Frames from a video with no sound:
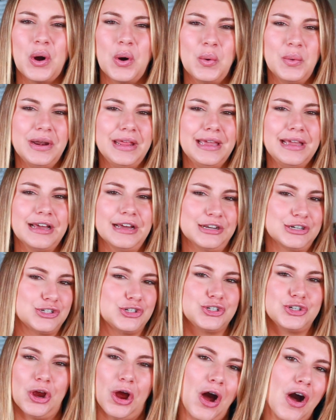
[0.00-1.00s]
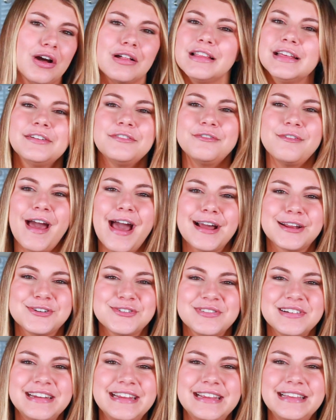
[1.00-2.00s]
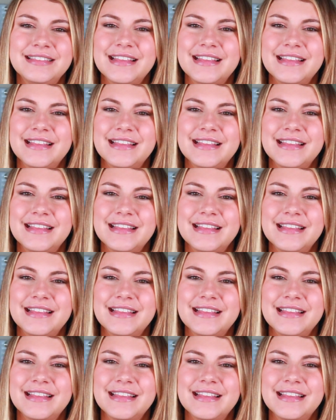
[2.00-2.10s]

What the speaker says: owning a chocolate factory.